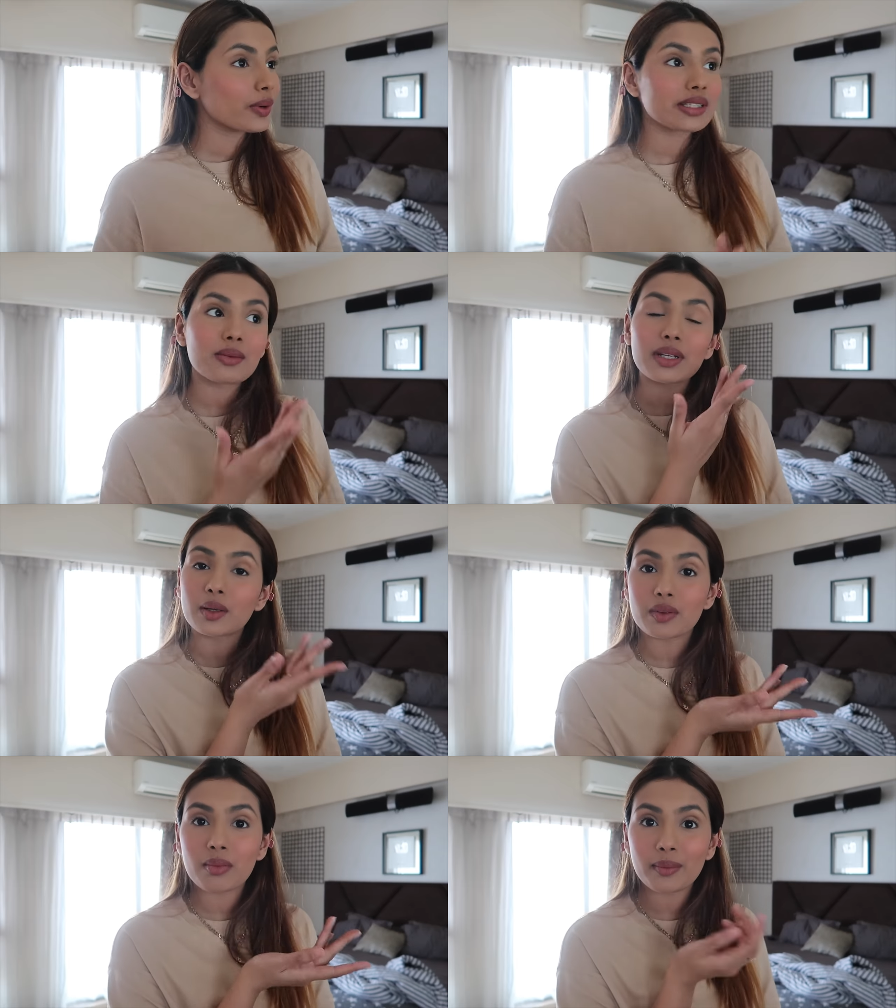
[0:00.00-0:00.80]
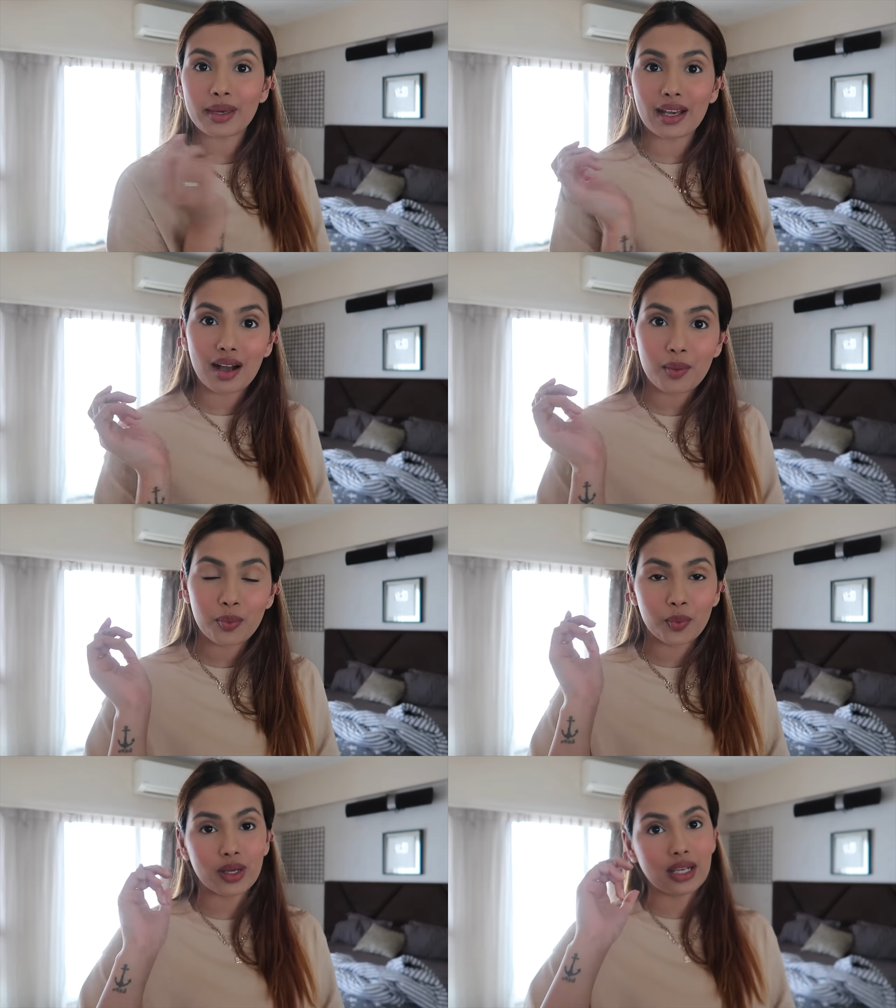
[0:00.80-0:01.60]
Once I'm done with my
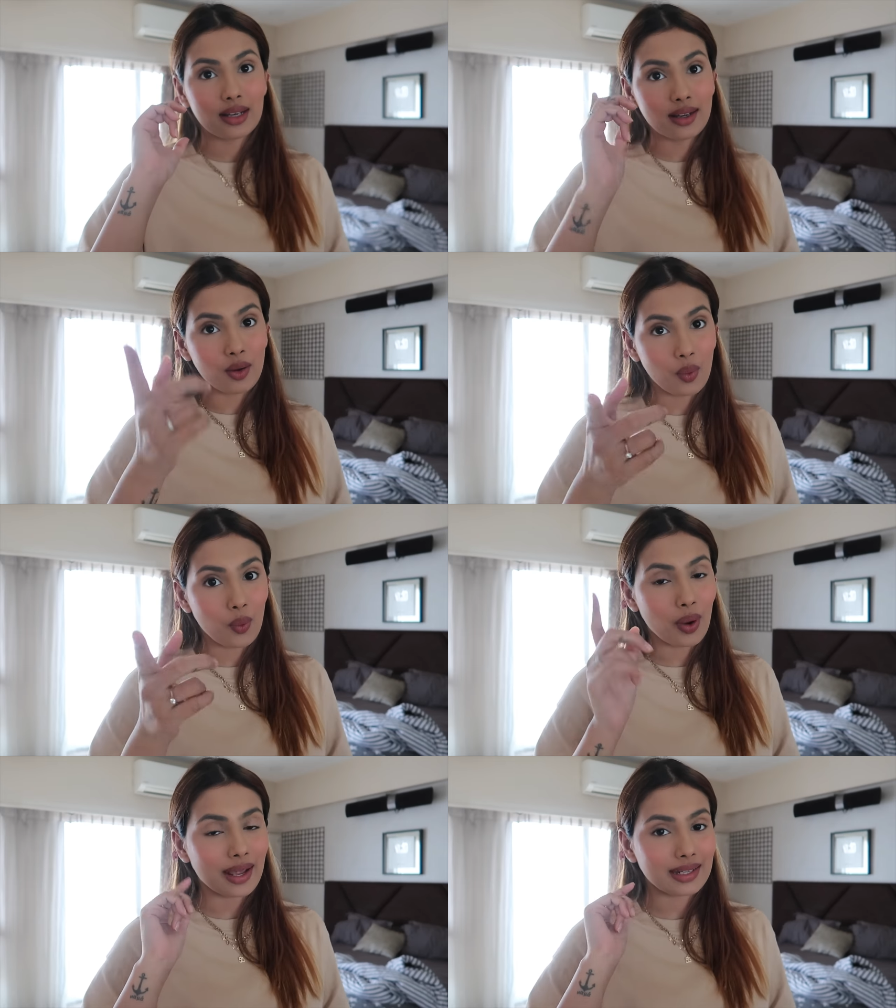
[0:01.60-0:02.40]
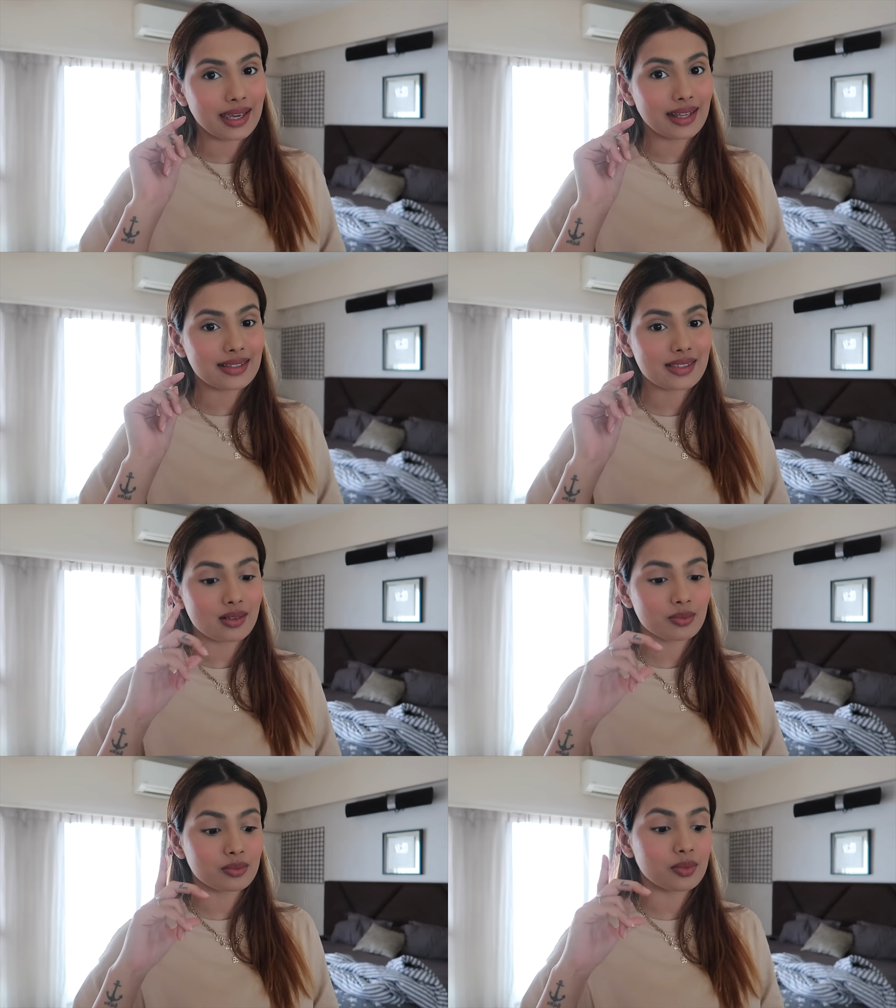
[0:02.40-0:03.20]
makeup, we'll go and get
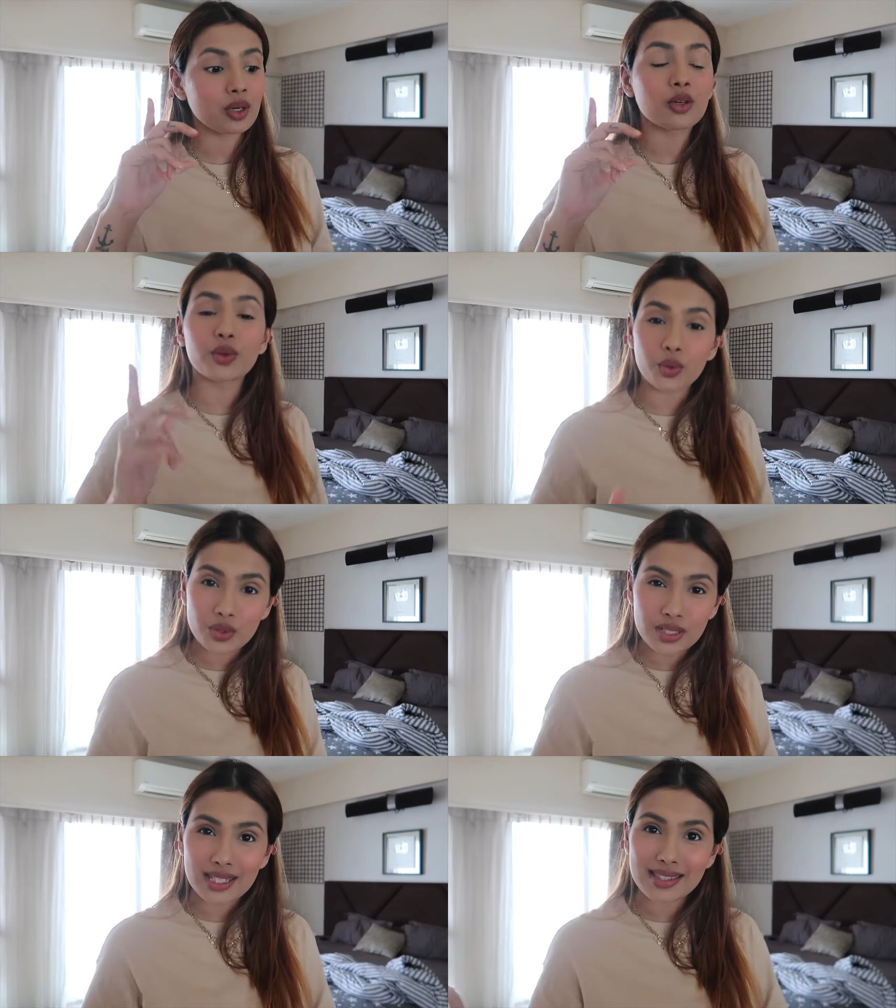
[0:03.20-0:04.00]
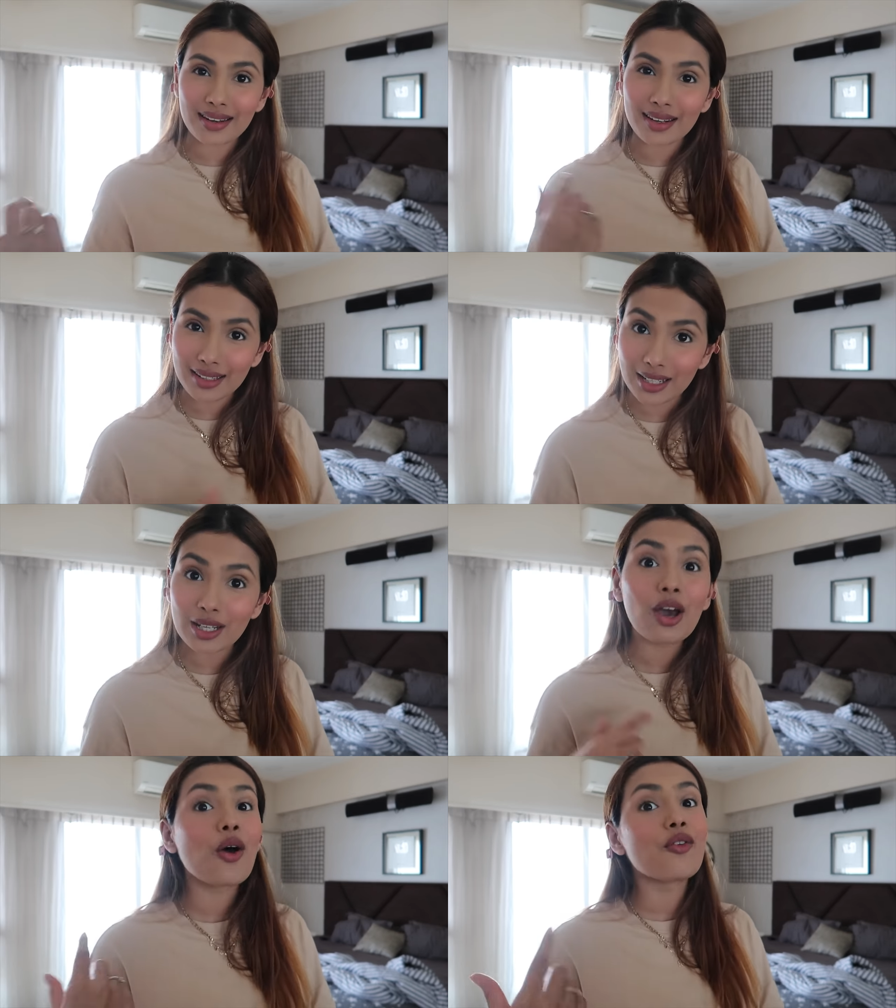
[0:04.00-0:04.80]
some groceries that I
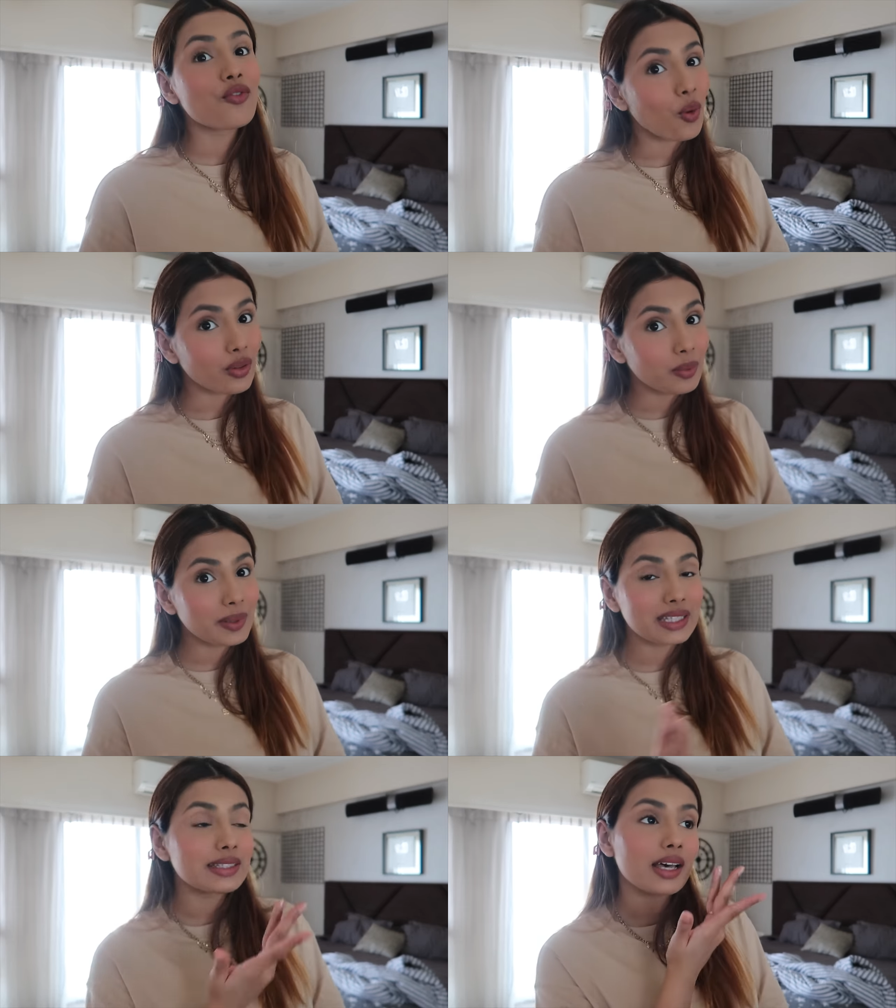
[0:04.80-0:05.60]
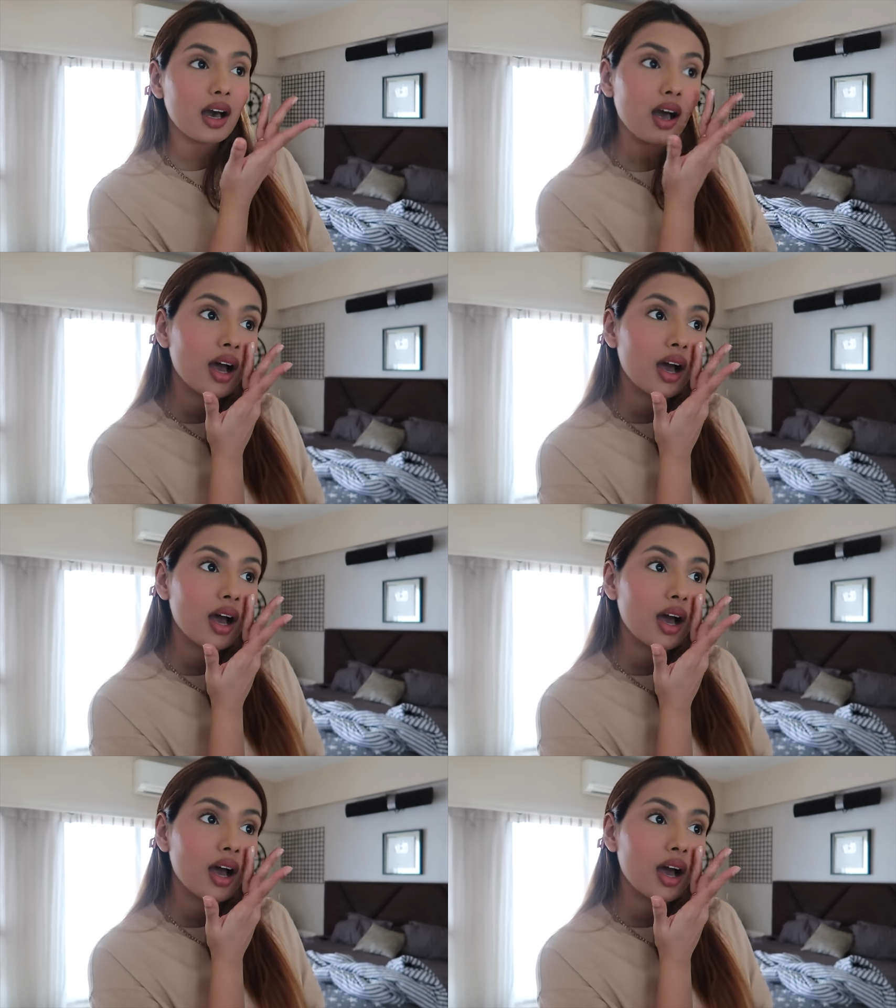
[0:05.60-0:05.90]
need for the pizza.